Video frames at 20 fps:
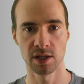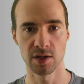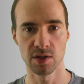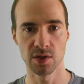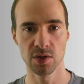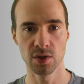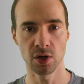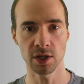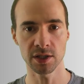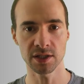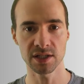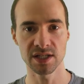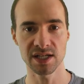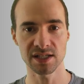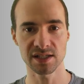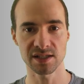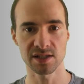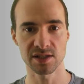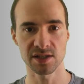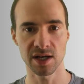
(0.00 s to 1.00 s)
Not
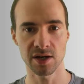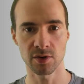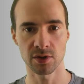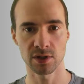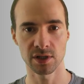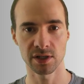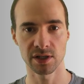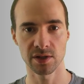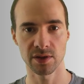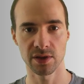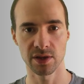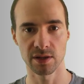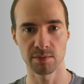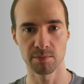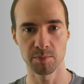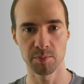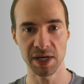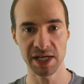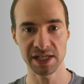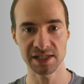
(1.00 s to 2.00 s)
necessarily the
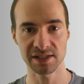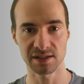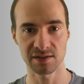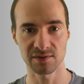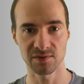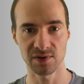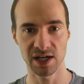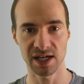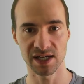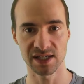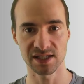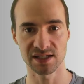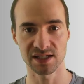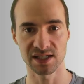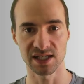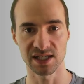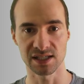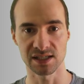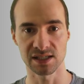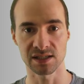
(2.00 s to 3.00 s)
best advice
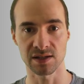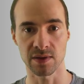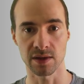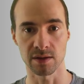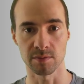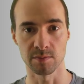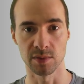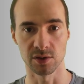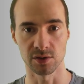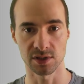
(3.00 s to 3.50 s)
gets the most